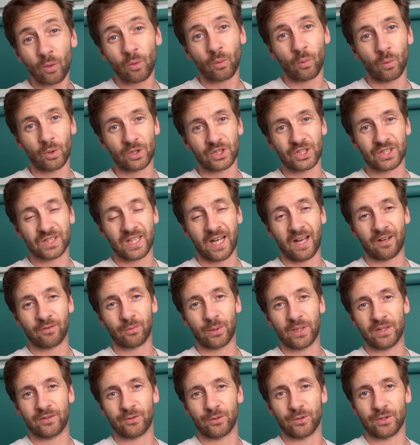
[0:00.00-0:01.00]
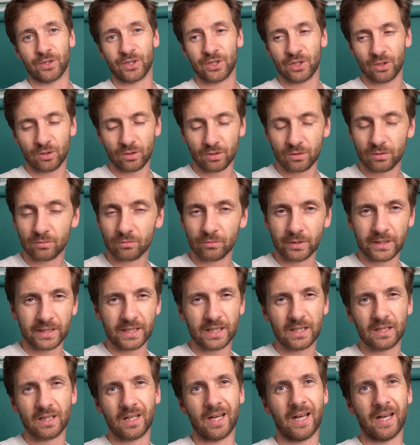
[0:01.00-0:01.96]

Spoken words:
we're just halfway through the shoot, really.